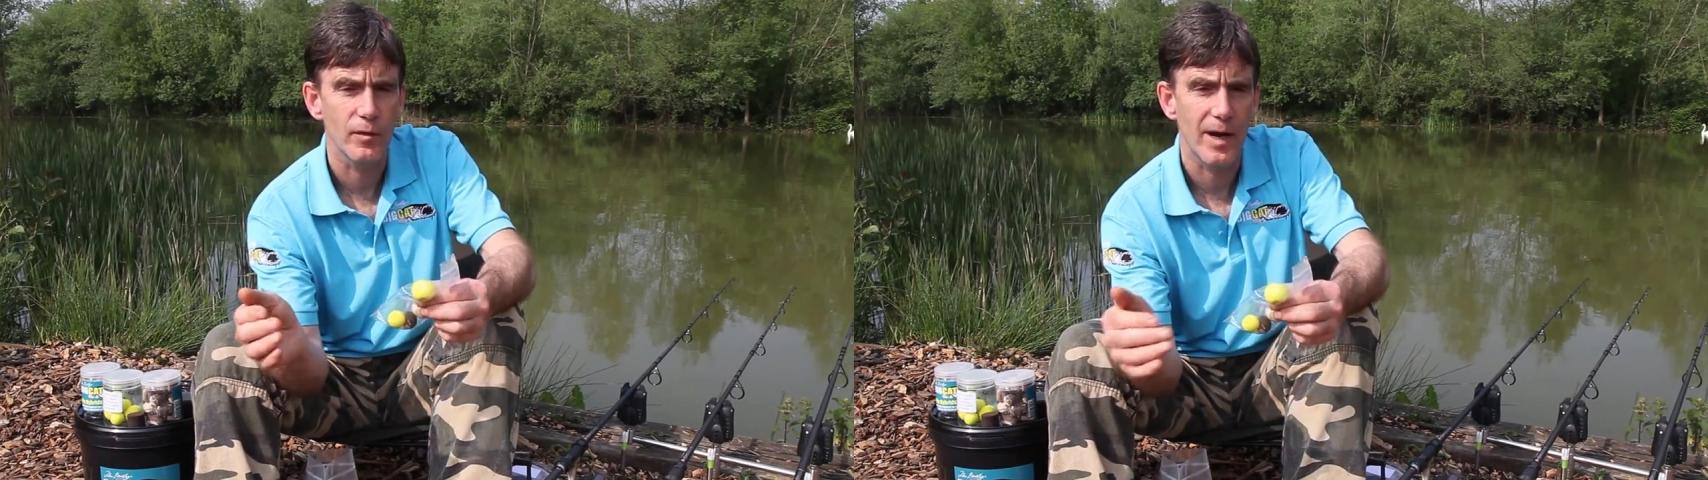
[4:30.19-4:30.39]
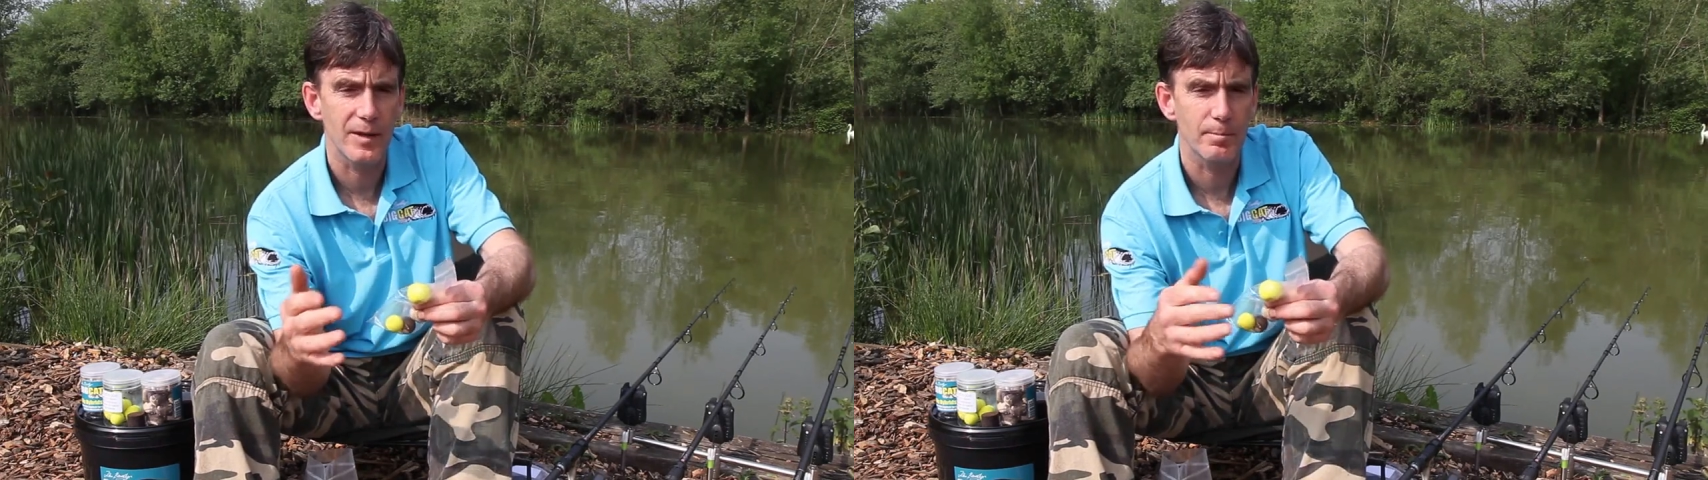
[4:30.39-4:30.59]

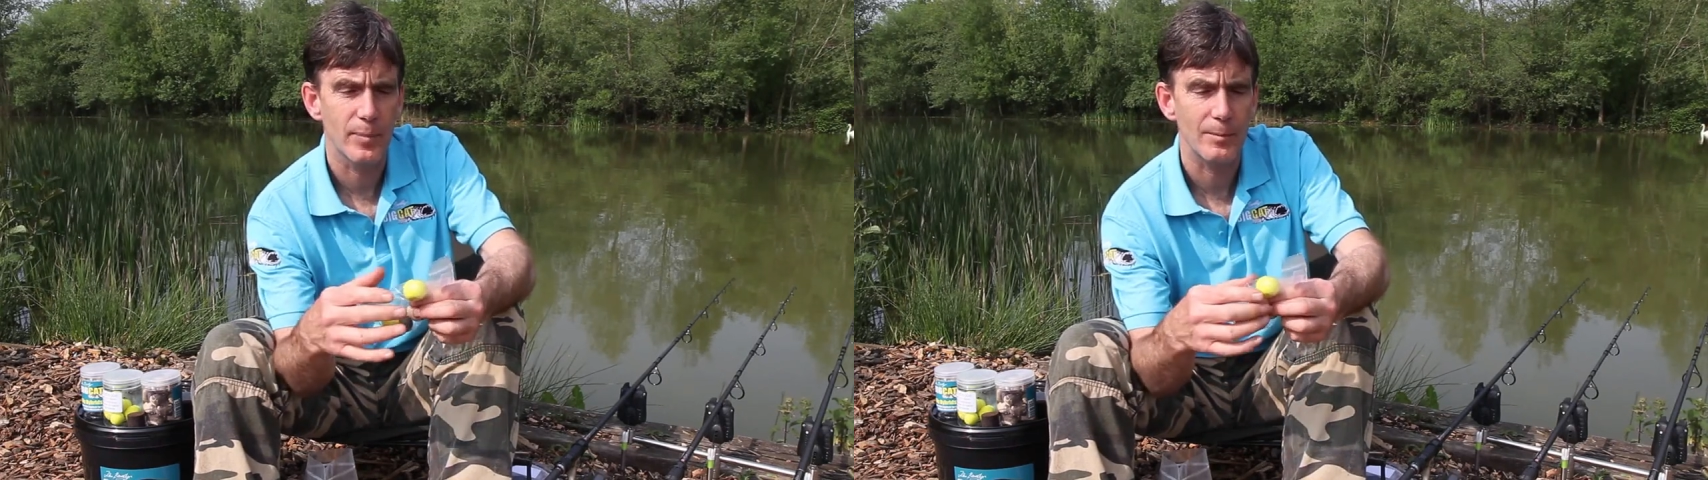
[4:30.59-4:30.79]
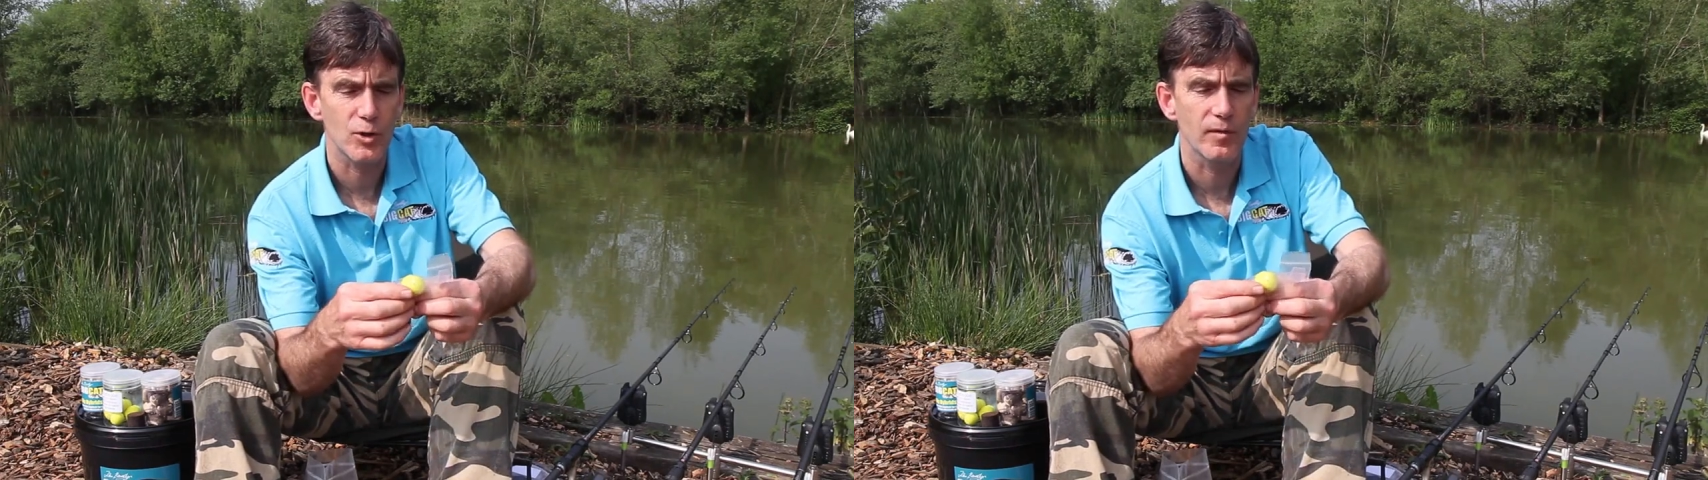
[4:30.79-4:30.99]
around,
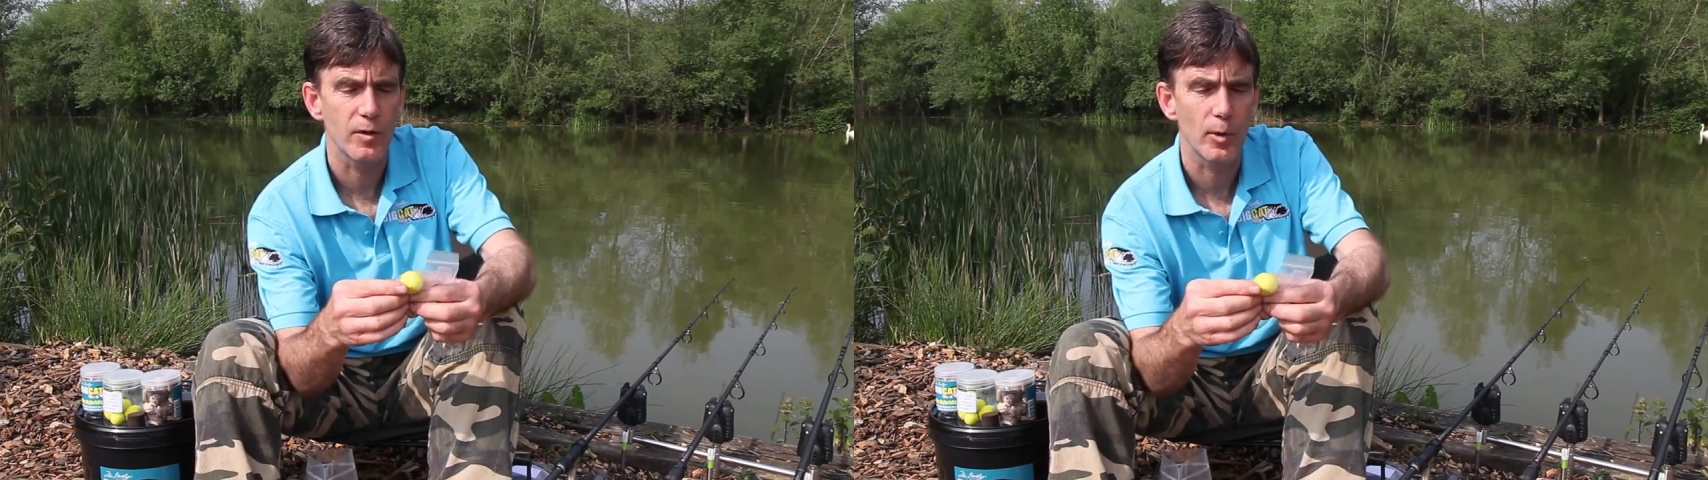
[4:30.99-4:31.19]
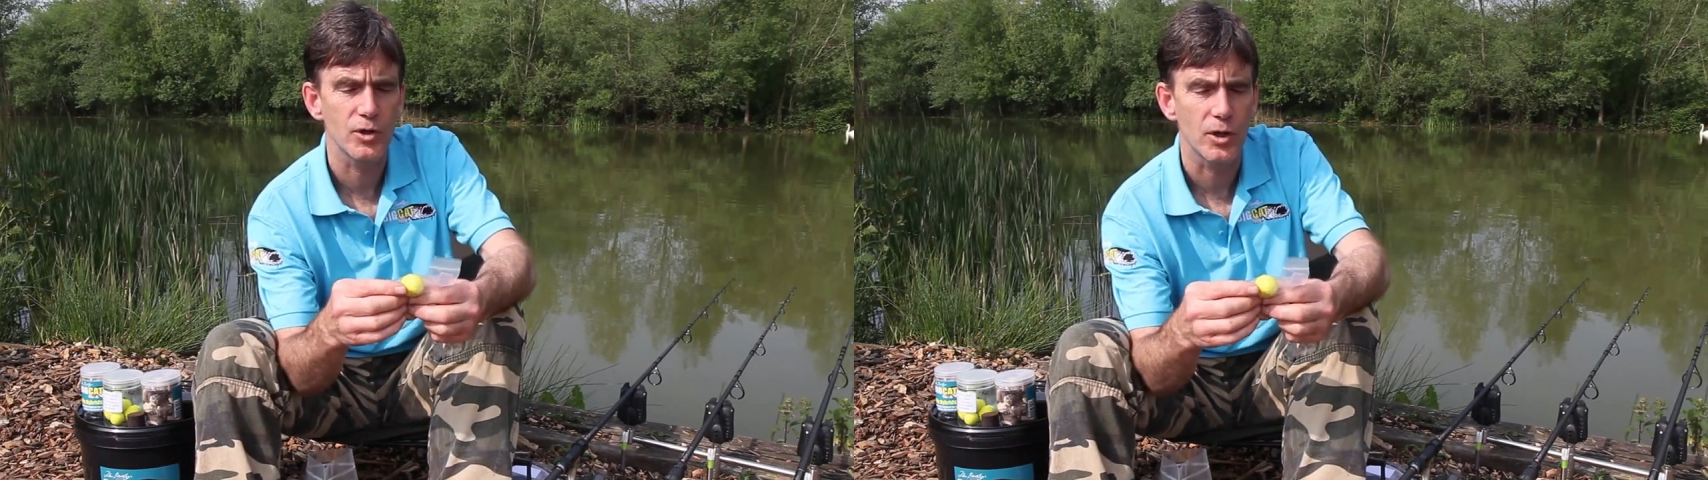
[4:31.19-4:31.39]
perhaps off
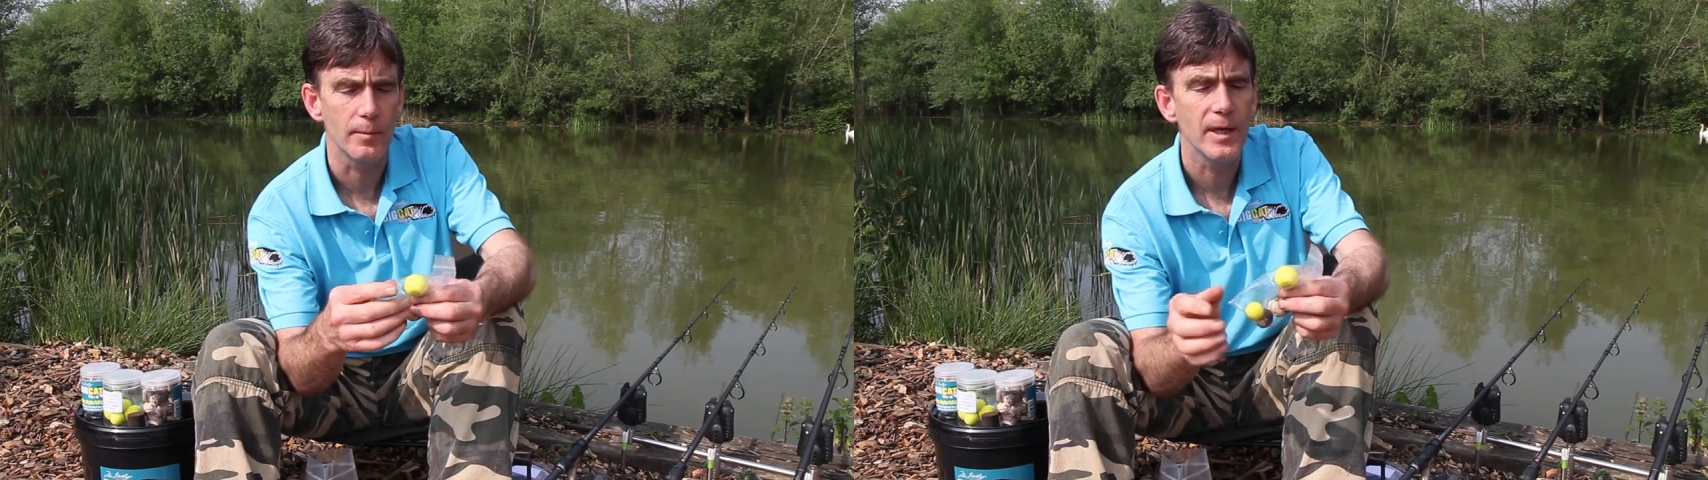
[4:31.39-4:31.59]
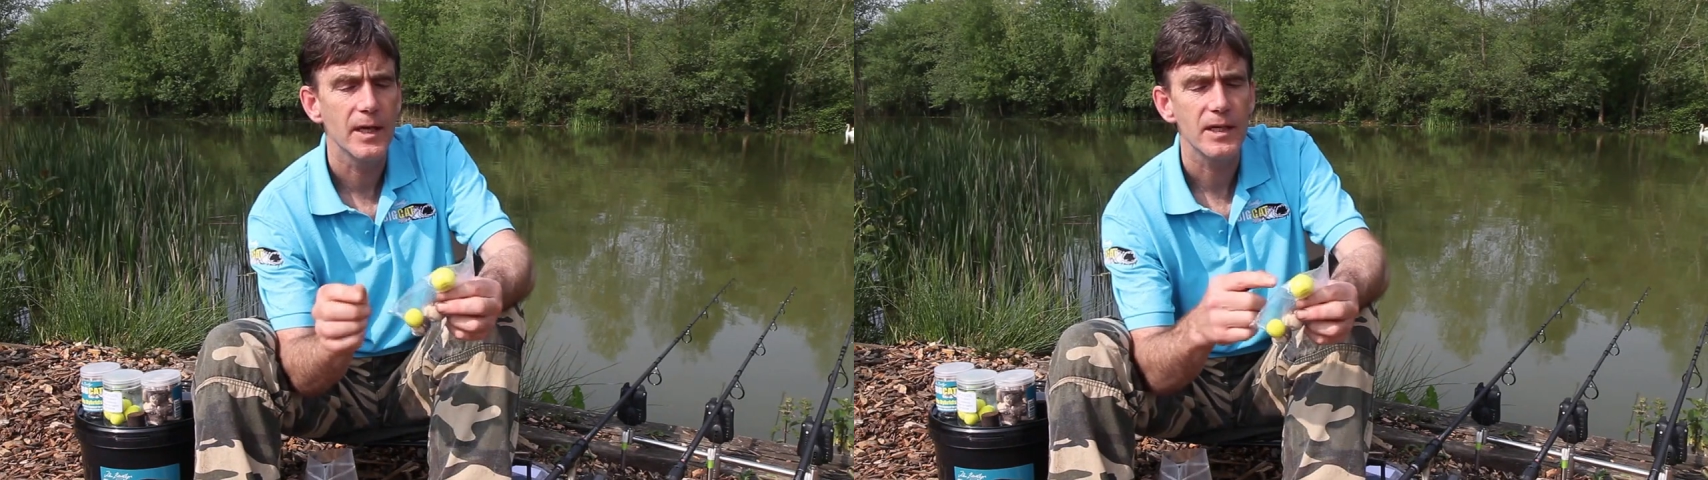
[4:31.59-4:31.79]
the bottom,